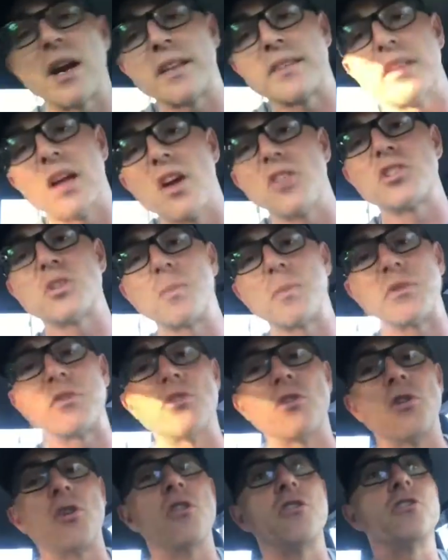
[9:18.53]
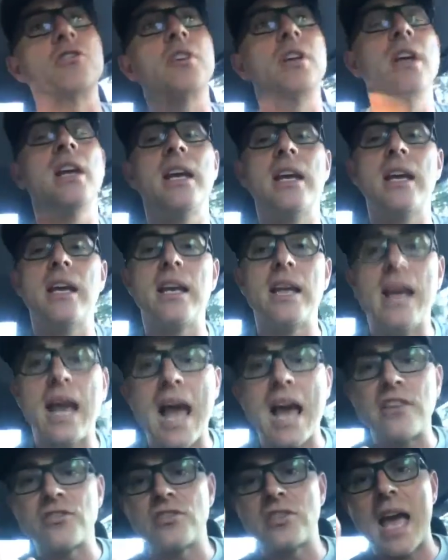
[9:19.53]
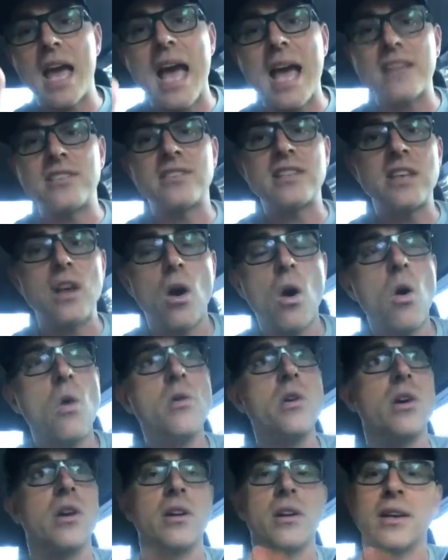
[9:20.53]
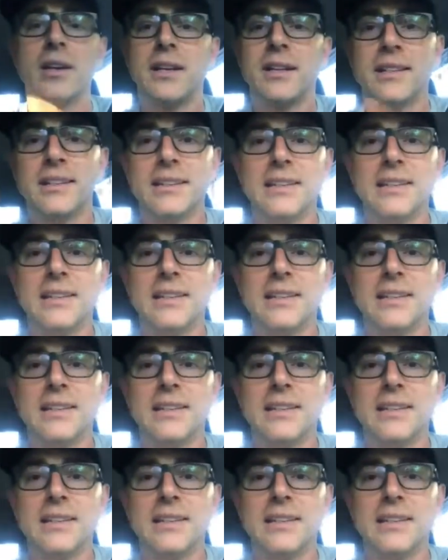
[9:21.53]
strength entrepreneurs, as as the owner,